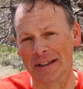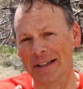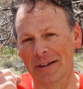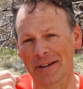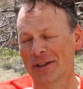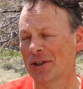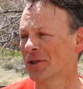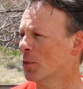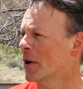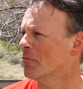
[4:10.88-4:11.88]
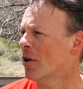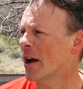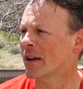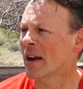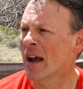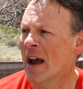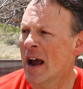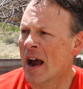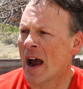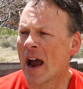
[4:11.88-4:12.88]
still it's just one run.
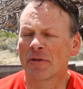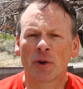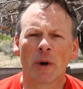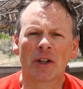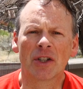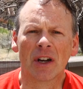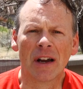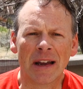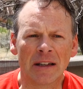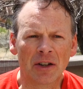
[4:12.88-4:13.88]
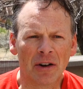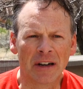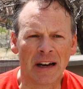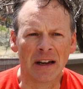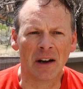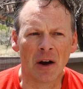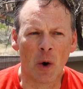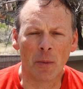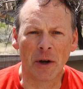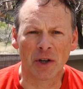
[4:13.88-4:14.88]
After which I started getting a
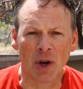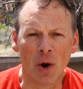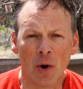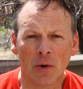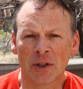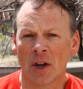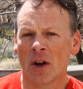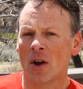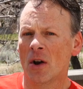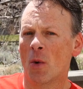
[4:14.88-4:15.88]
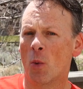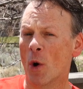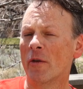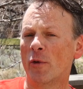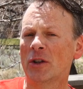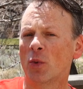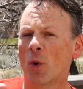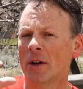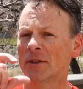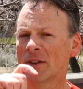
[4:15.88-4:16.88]
whole bunch of codes, one of which
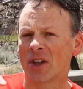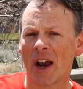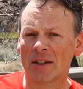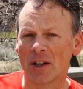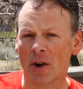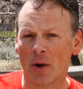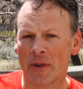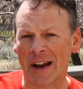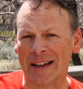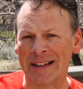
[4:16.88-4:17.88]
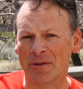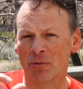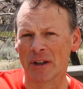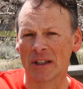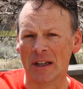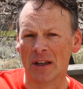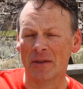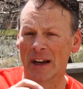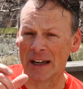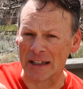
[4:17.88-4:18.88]
was the chassis code that I did
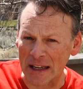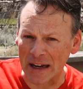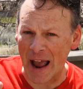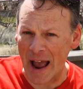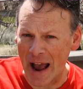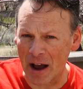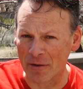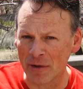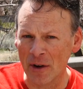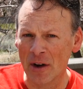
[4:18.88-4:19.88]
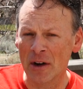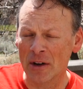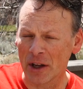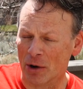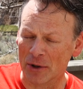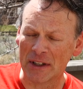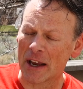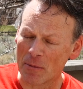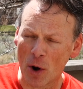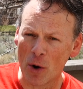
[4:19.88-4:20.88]
receive, that I did have, the
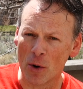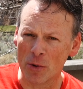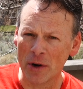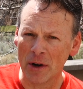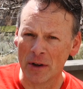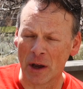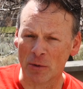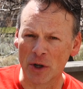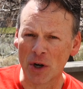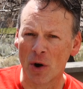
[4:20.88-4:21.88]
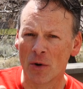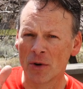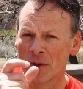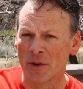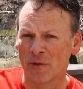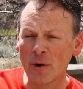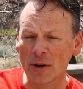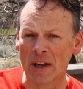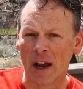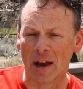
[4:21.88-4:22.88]
same code that was shown the
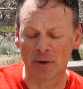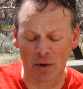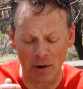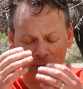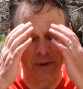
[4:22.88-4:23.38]
first time. So I was